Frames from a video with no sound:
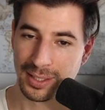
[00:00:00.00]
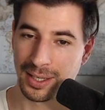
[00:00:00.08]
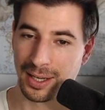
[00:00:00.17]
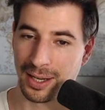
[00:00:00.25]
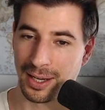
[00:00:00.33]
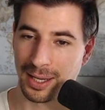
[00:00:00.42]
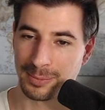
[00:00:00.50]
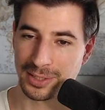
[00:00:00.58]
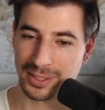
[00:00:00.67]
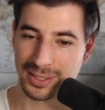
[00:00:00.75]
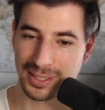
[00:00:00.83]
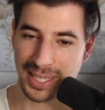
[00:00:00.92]
I'm
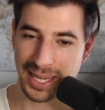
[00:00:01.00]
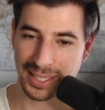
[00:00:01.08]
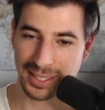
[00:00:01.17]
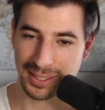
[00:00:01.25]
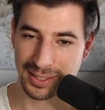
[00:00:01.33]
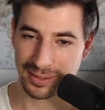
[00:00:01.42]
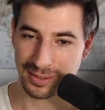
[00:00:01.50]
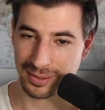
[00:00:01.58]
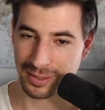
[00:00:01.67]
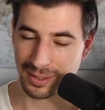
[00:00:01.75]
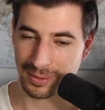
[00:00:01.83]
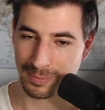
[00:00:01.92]
just attacking it,
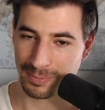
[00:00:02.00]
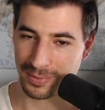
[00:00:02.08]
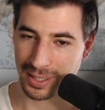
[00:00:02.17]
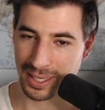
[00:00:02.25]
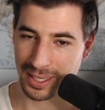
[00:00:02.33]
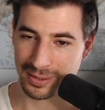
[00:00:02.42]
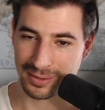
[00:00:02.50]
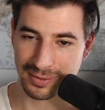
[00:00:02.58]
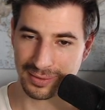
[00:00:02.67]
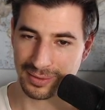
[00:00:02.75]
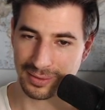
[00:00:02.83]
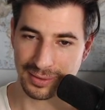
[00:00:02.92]

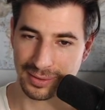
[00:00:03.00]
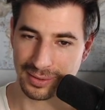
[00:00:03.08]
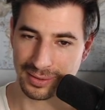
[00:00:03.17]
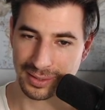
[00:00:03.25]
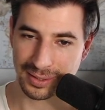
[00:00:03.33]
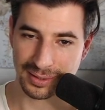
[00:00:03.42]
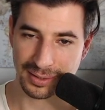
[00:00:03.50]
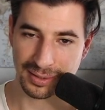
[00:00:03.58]
and it's just a